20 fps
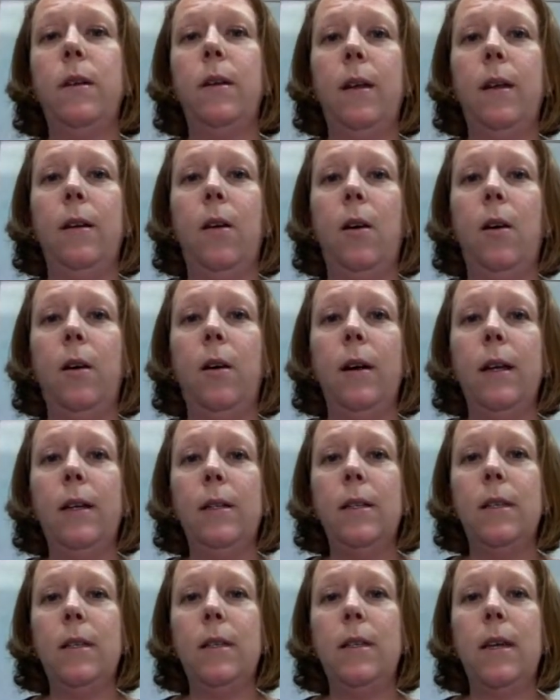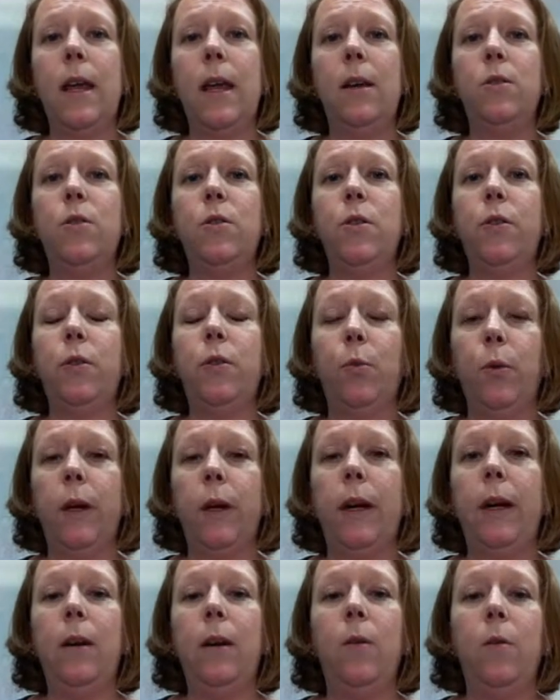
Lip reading: and are in stage three,